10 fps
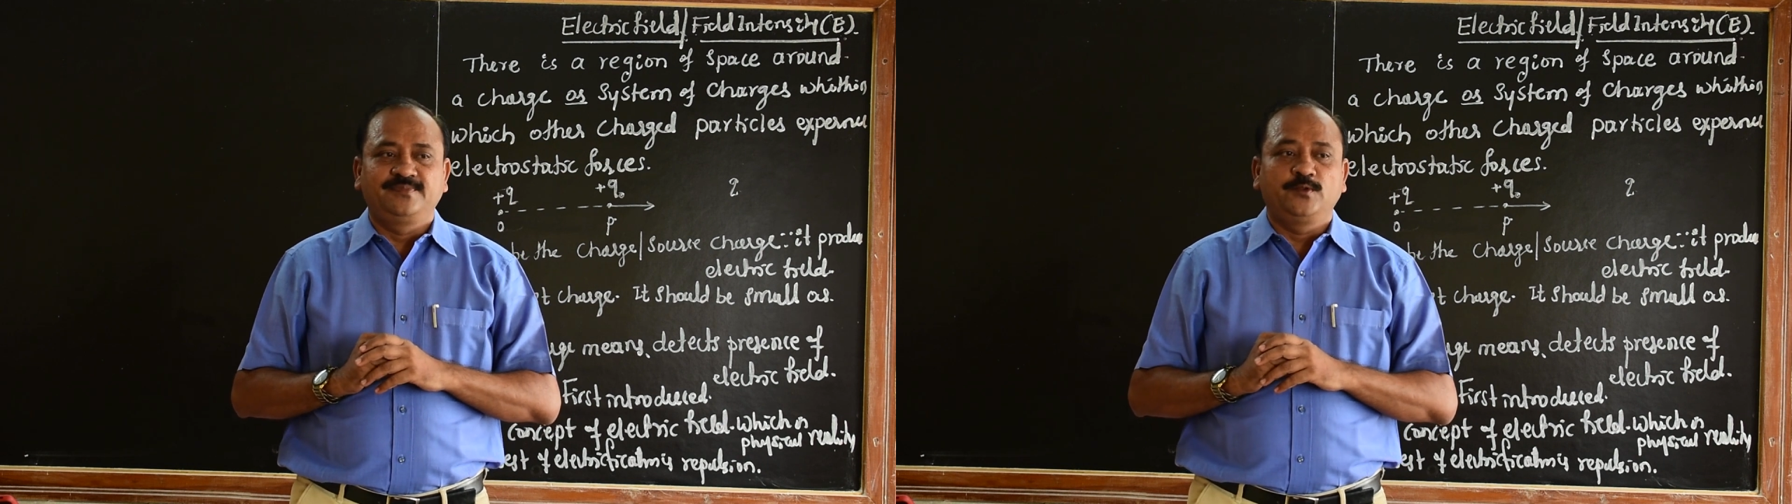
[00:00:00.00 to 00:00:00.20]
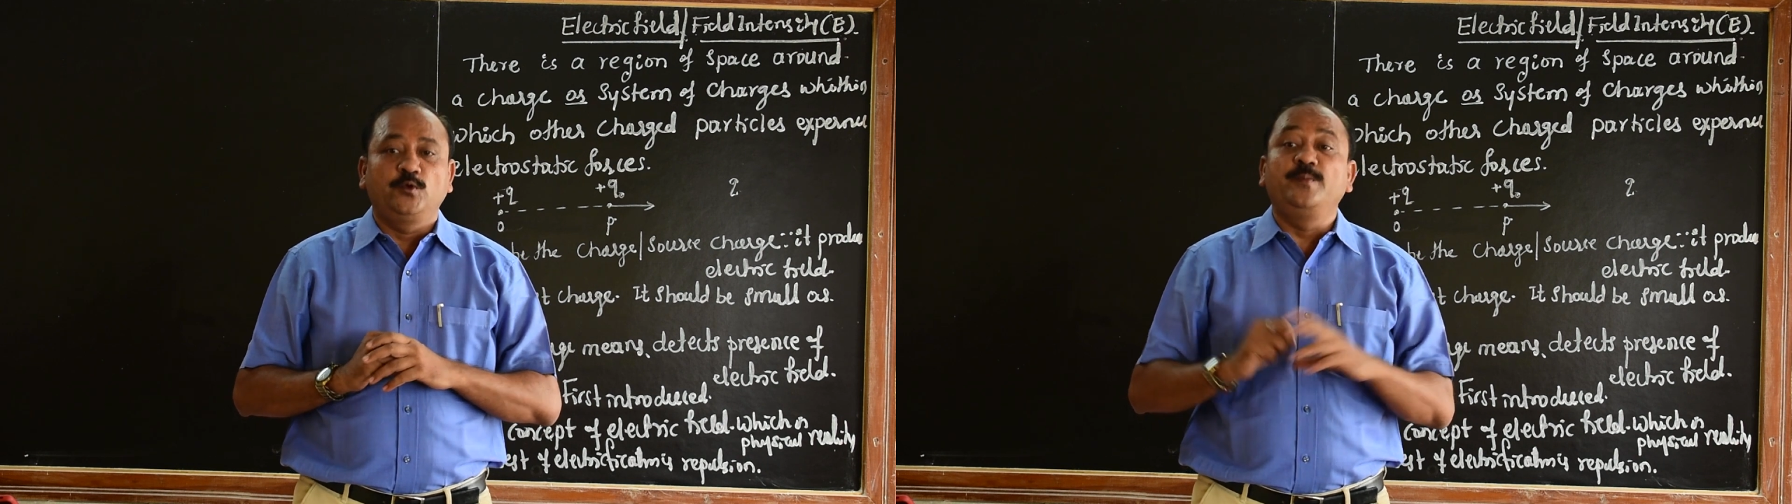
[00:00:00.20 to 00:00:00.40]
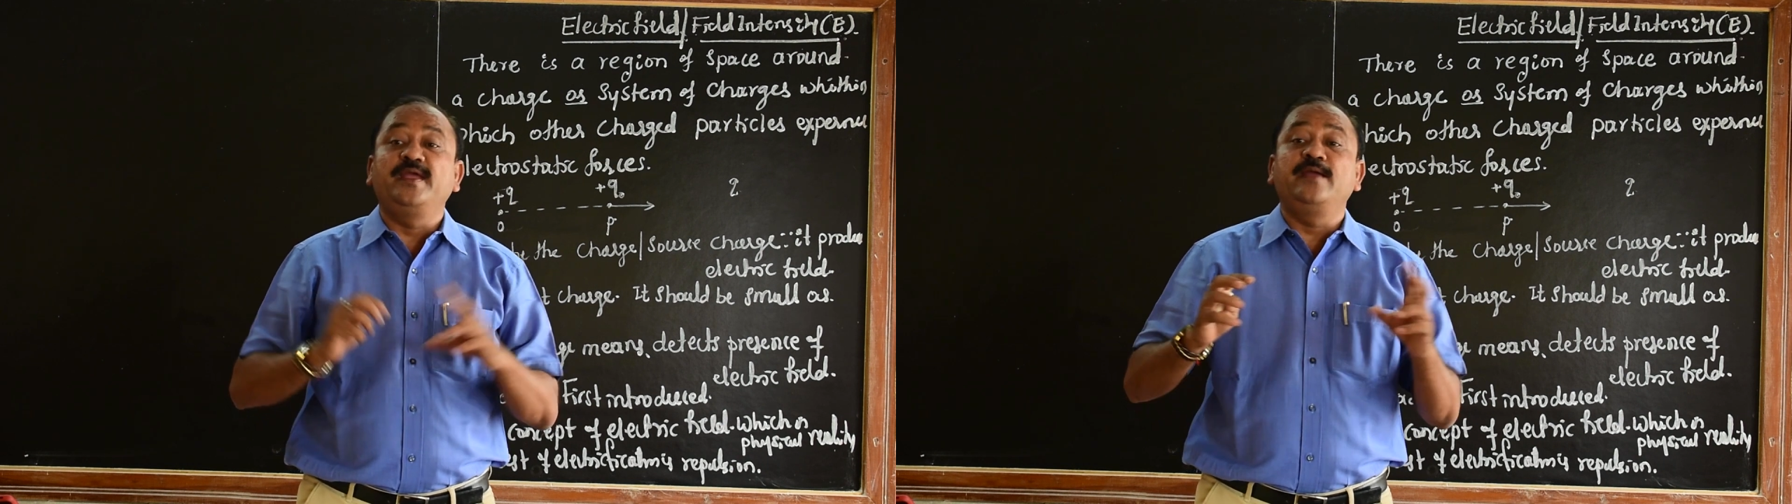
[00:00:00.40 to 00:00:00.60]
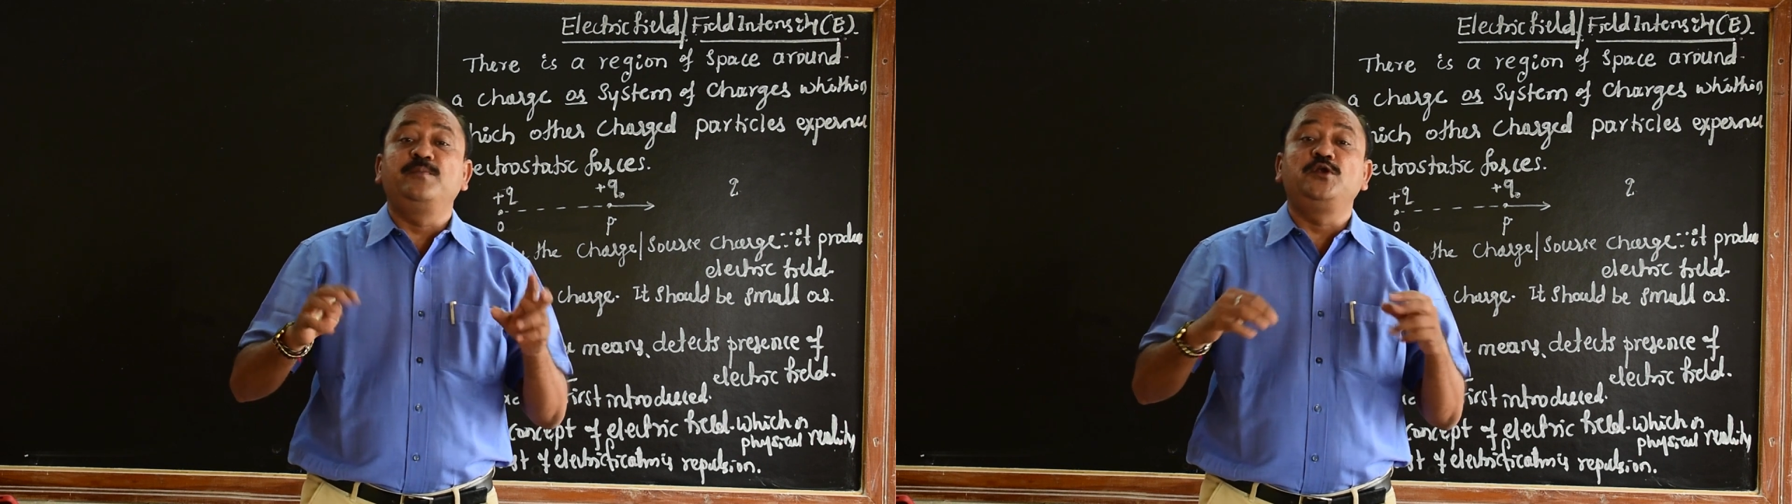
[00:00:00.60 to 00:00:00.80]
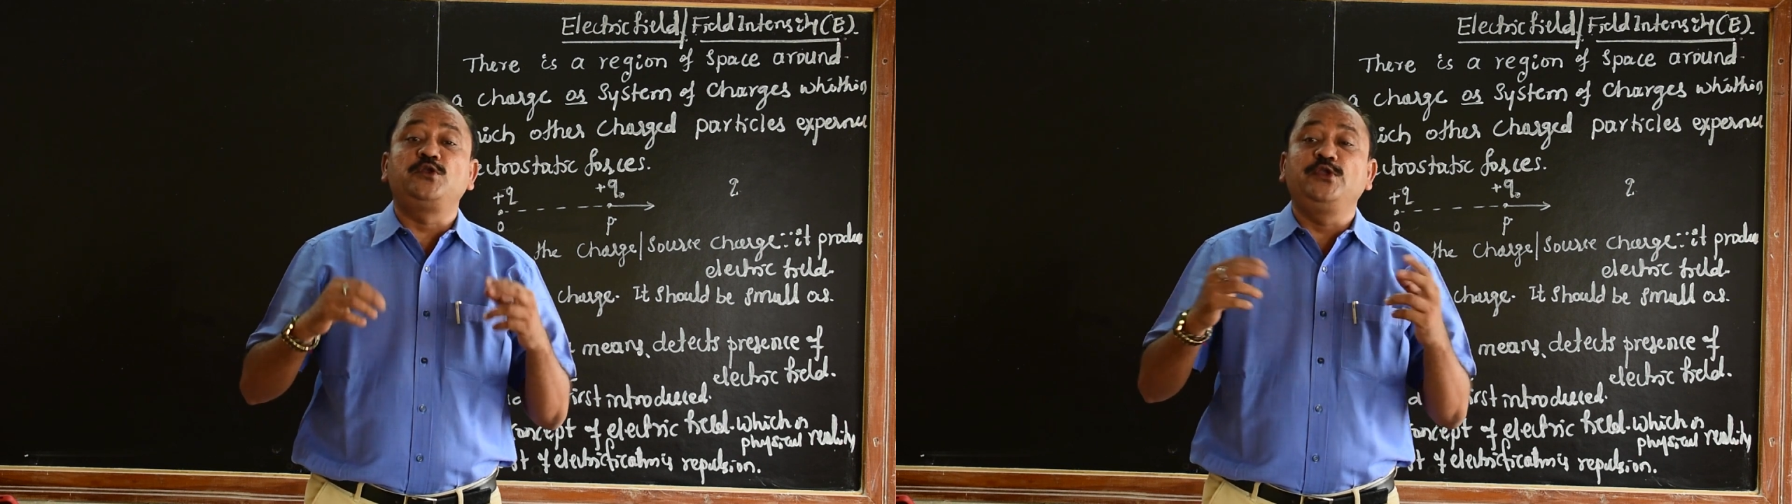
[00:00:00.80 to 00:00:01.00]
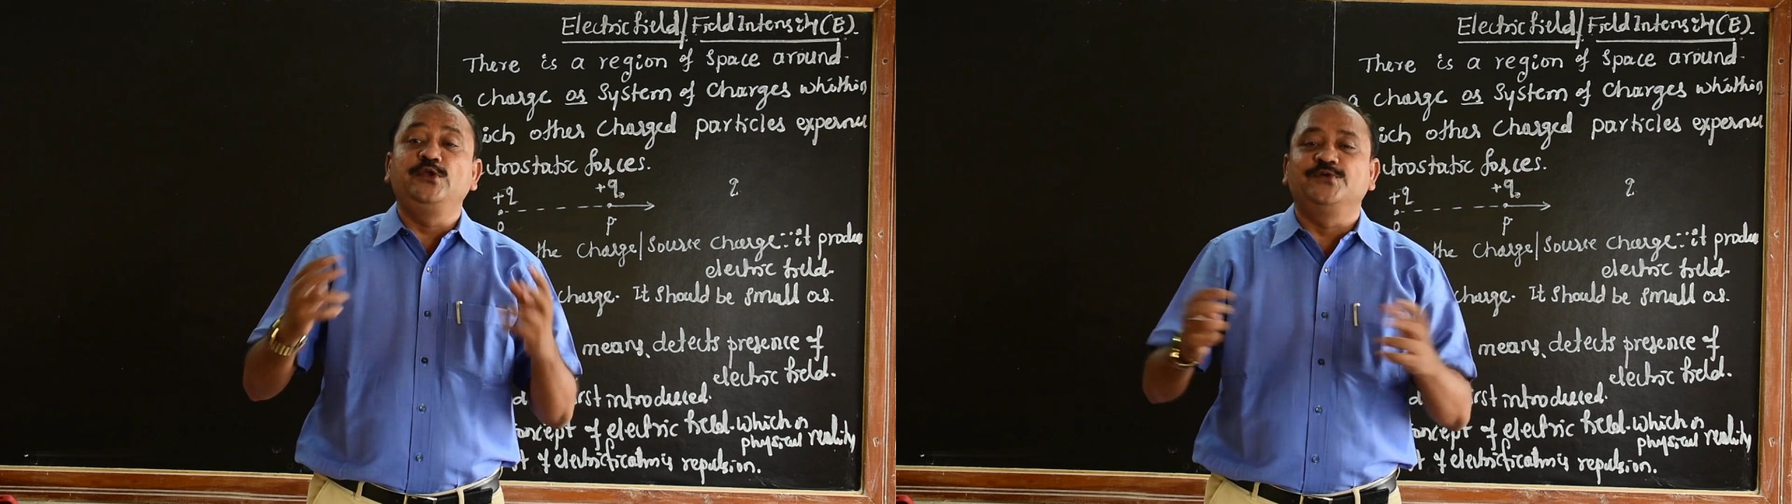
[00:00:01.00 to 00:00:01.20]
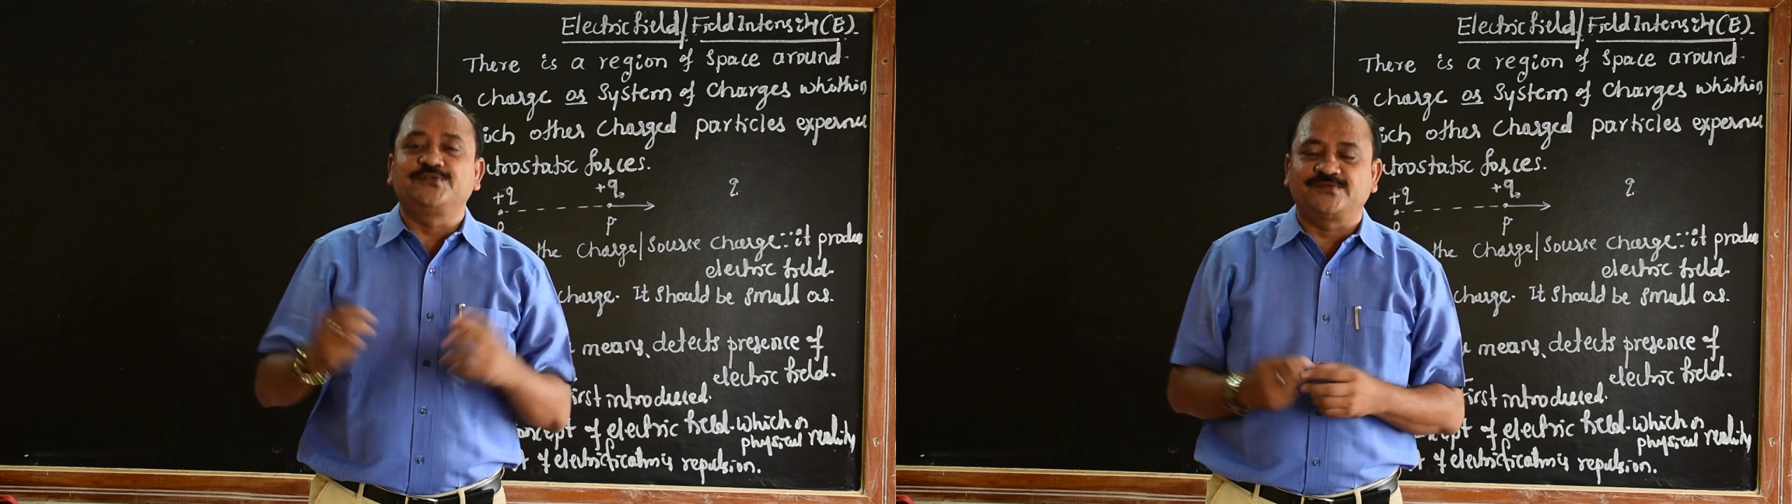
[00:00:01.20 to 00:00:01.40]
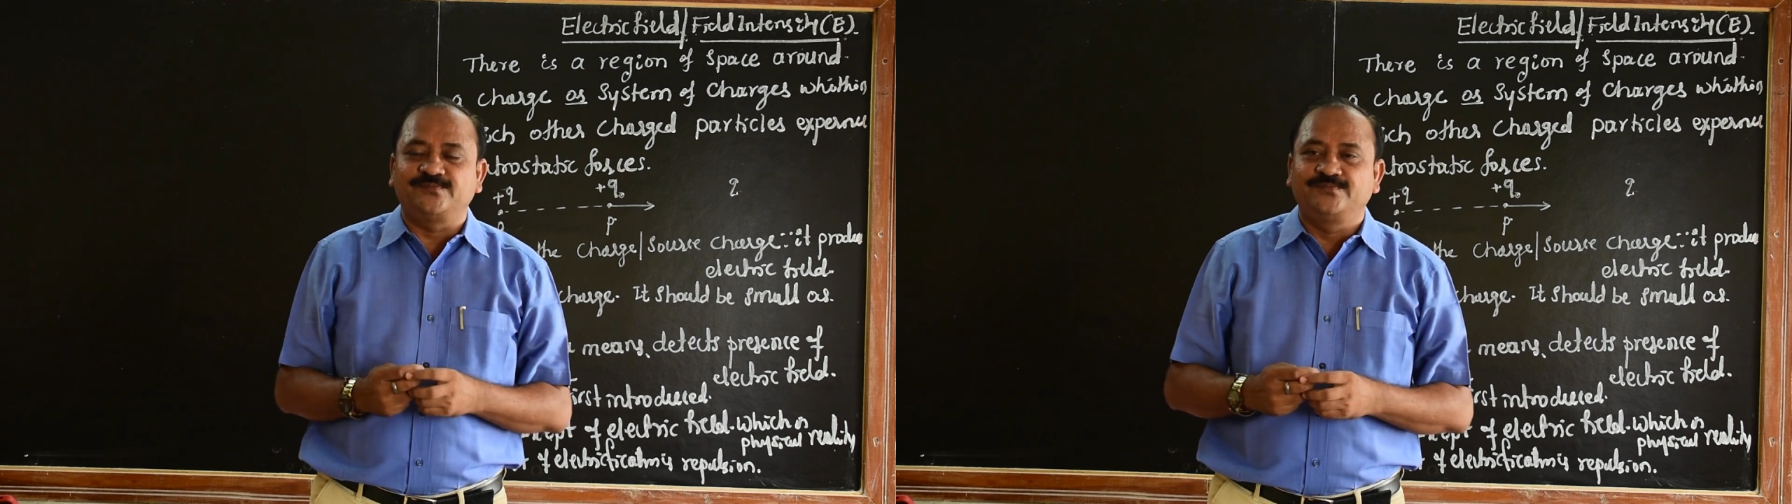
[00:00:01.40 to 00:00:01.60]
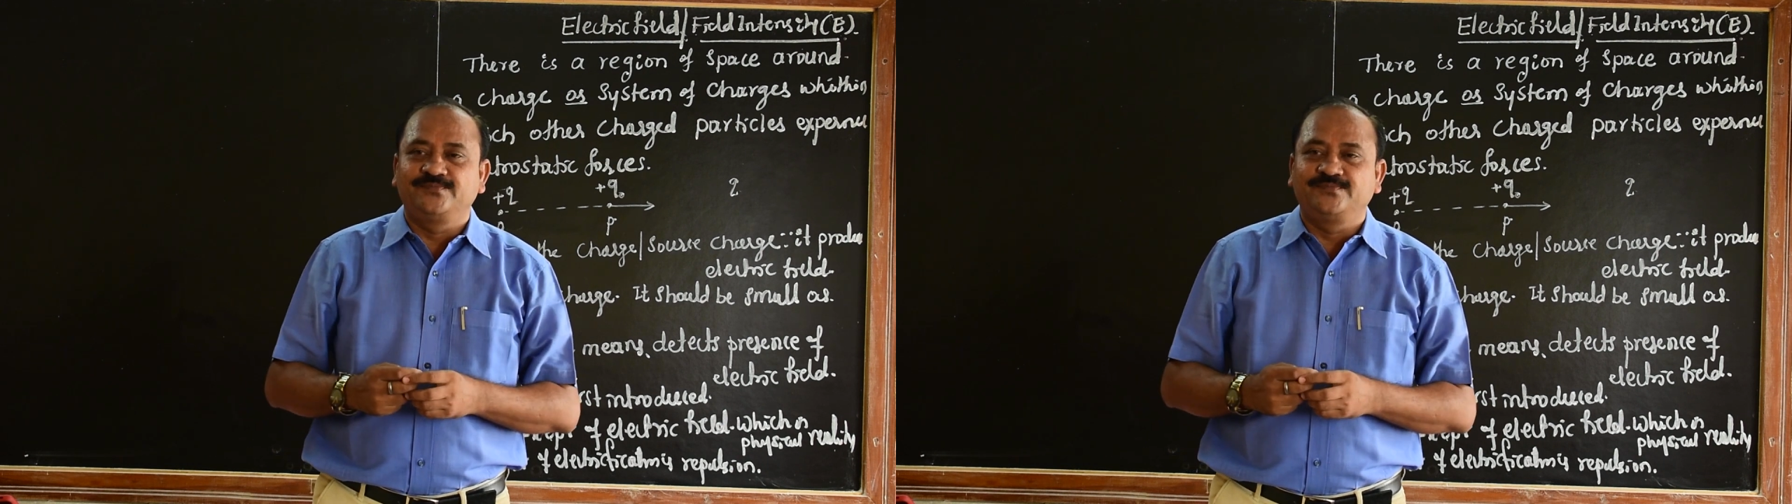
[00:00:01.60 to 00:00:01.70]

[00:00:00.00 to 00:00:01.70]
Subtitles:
we may able to use.